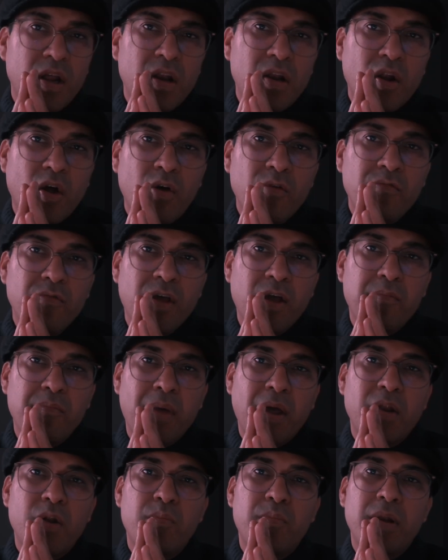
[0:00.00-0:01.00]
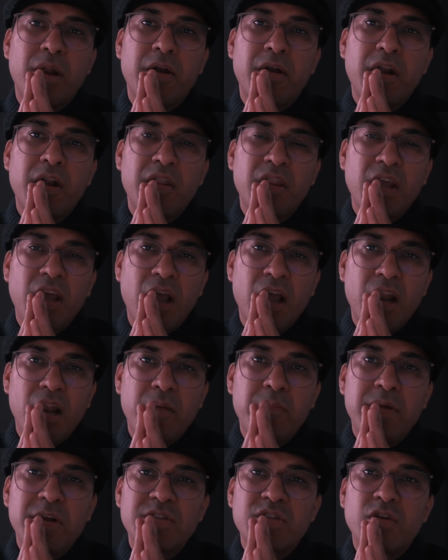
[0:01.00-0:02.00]
now, we have manipulated the
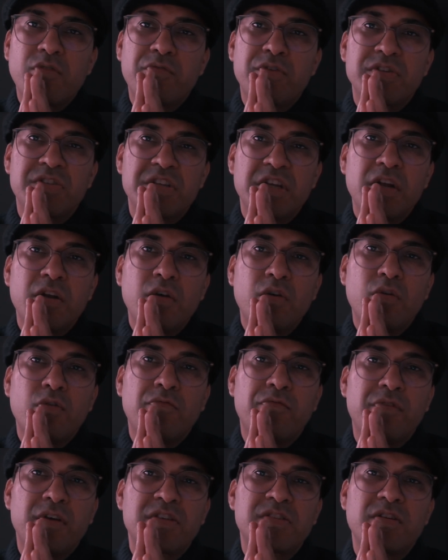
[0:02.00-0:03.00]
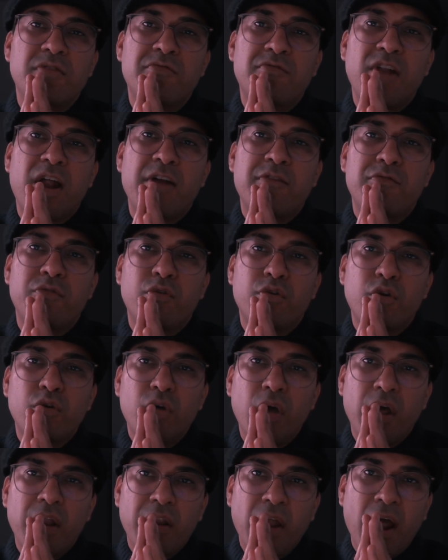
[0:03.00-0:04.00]
elements of a scene to fix a flat
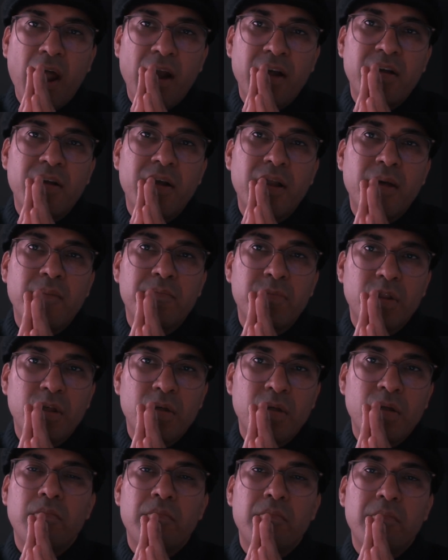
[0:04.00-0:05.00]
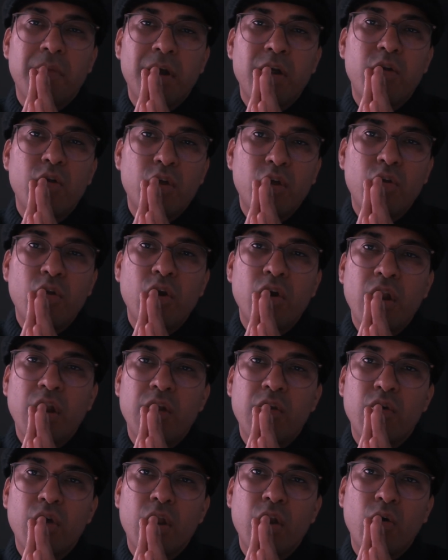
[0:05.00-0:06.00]
photo and add depth. But do you know
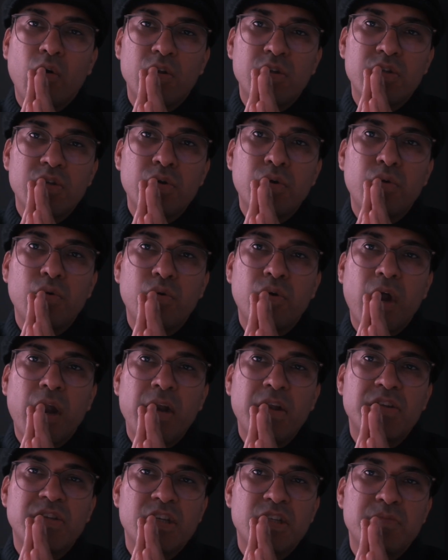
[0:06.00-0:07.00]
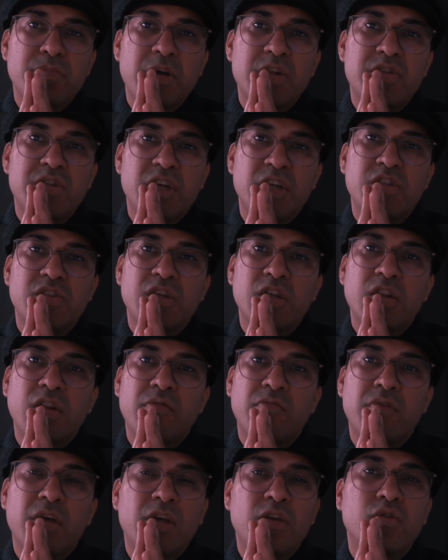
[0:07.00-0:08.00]
that you can also do that just by changing
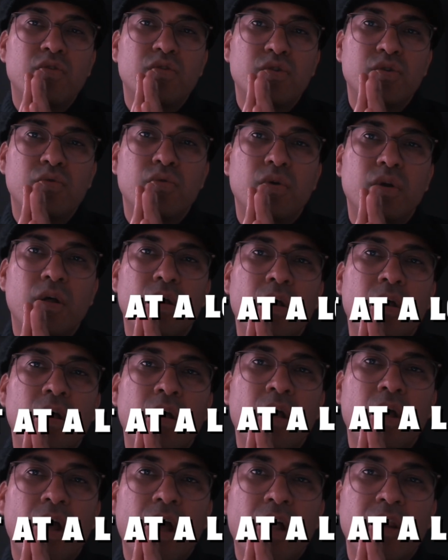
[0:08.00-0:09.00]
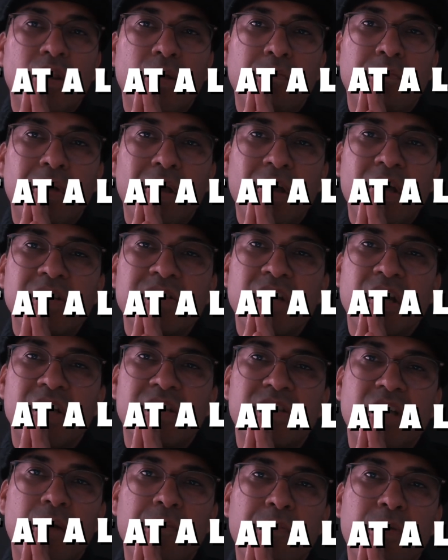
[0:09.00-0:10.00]
the way you shoot? And the biggest
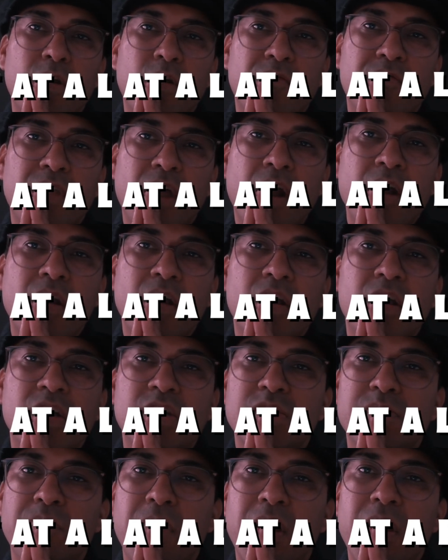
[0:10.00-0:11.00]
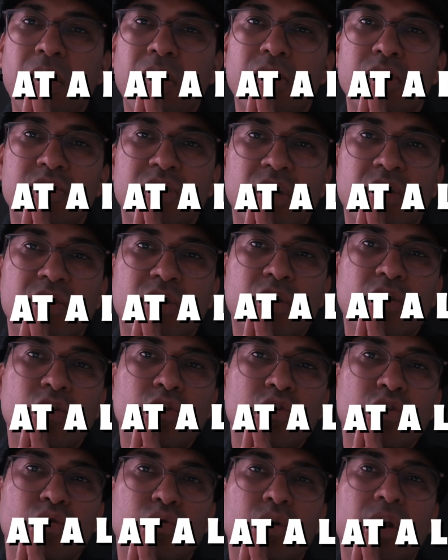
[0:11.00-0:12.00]
example of that is by changing your
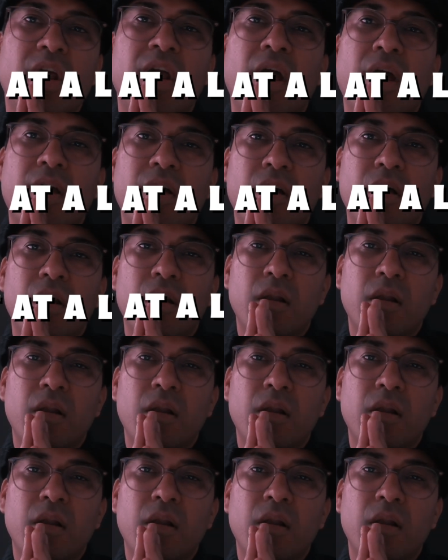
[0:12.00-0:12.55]
shooting angle.